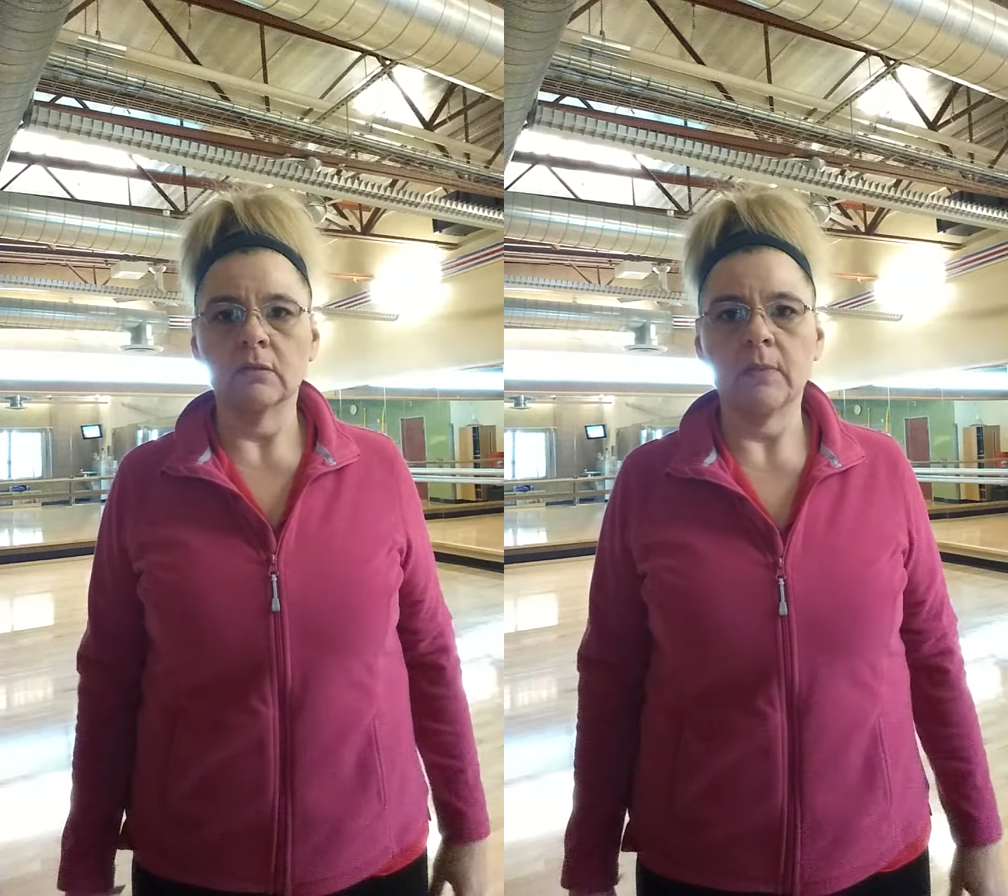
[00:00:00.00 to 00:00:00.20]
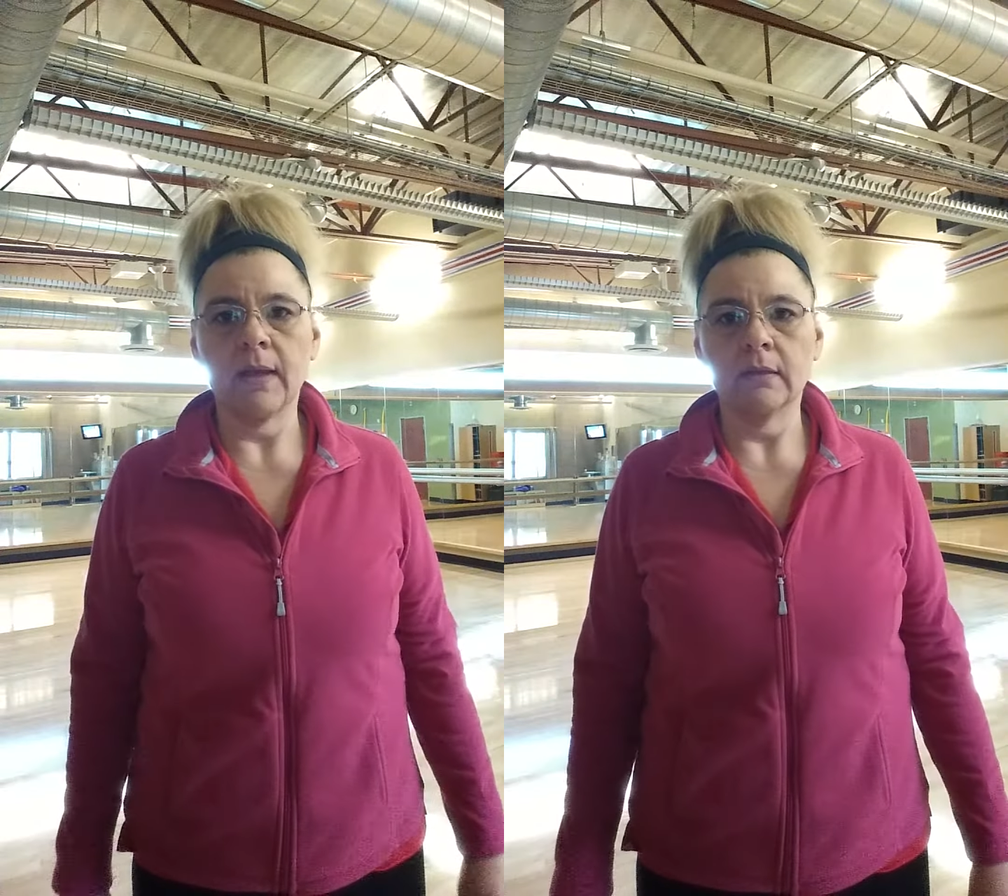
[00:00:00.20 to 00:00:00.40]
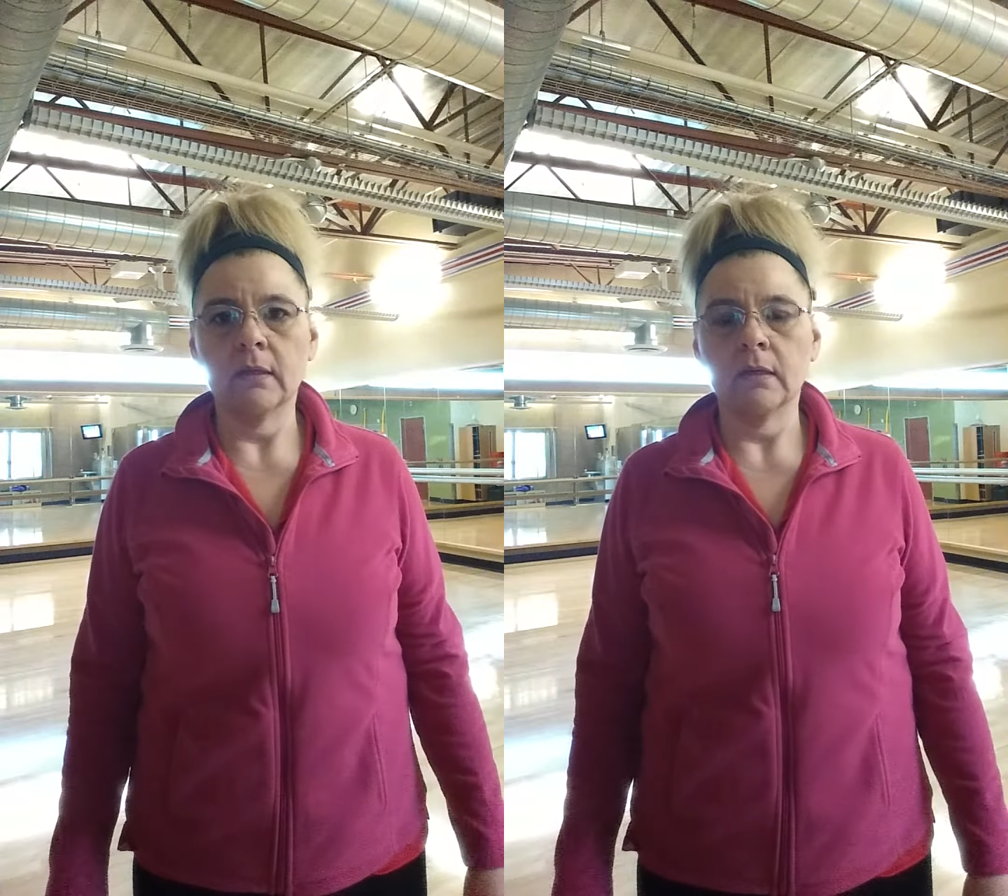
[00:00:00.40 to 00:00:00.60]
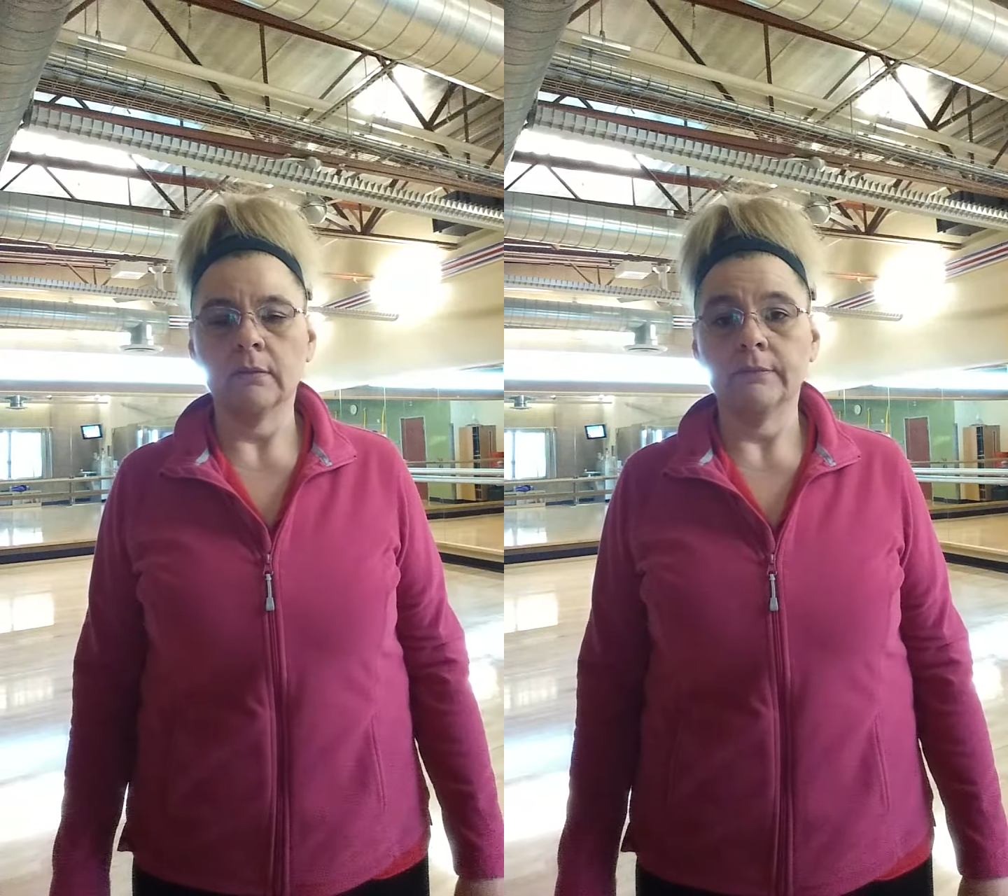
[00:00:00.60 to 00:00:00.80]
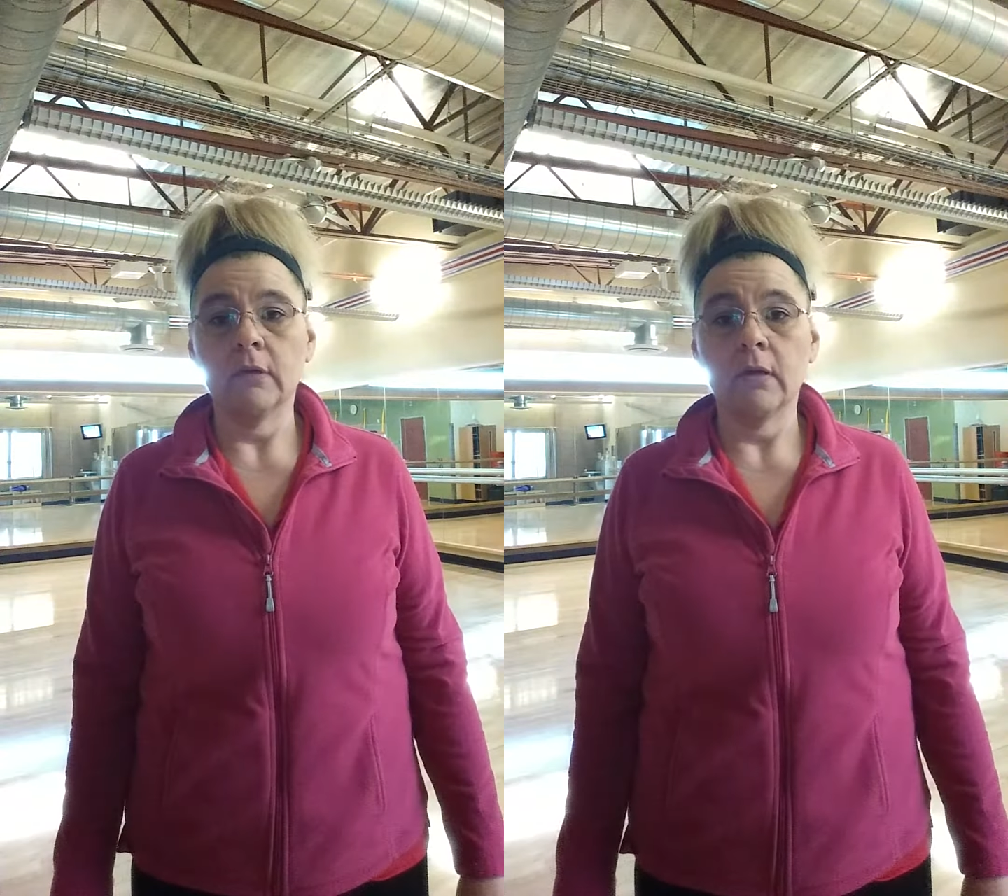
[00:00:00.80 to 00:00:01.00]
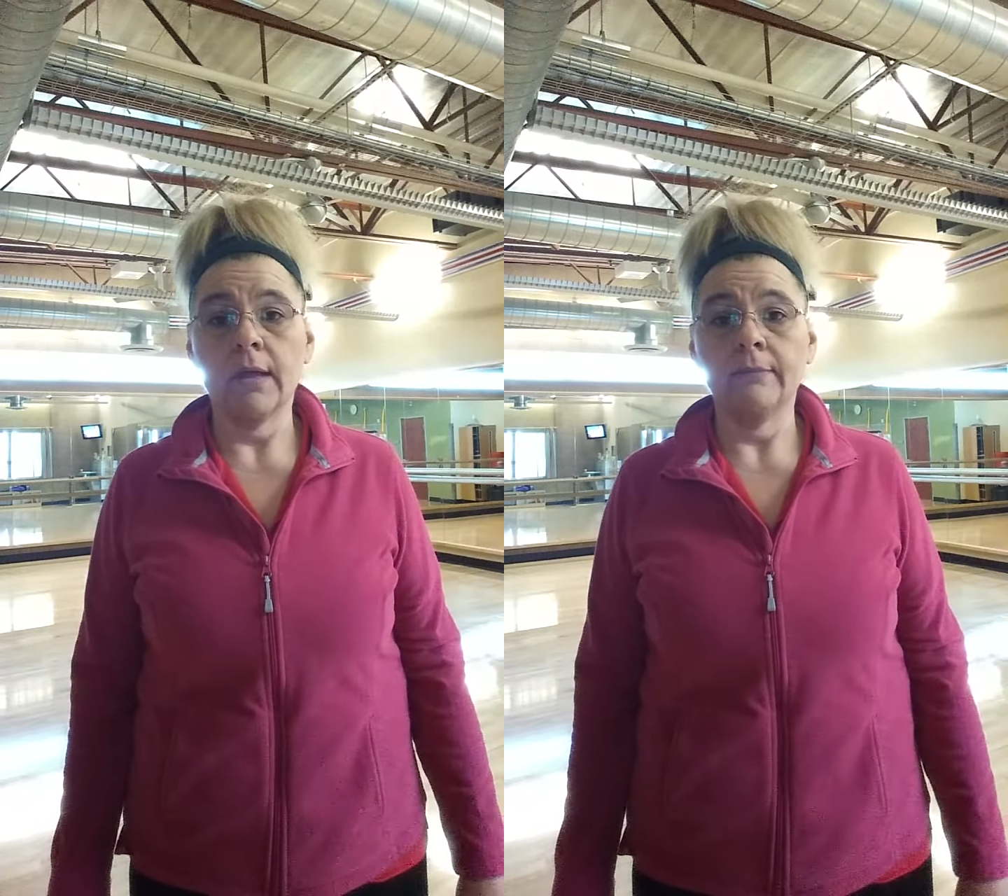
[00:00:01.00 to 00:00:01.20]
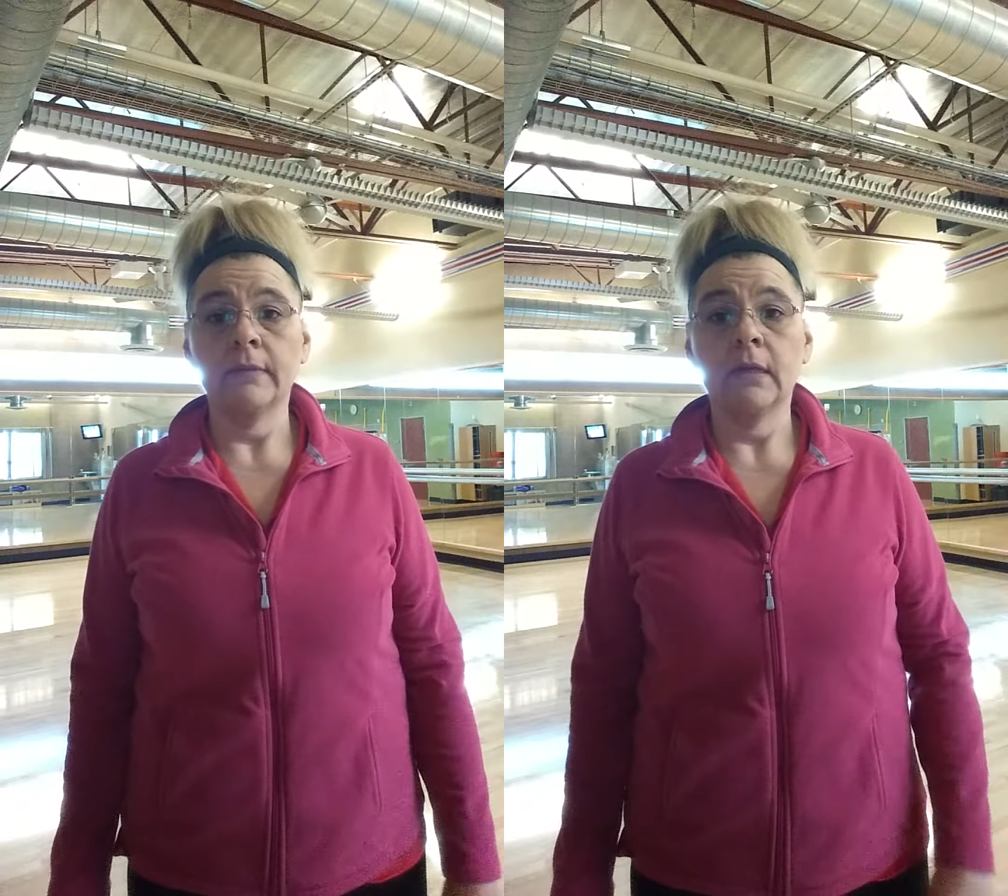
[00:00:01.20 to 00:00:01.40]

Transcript: back there. Okay?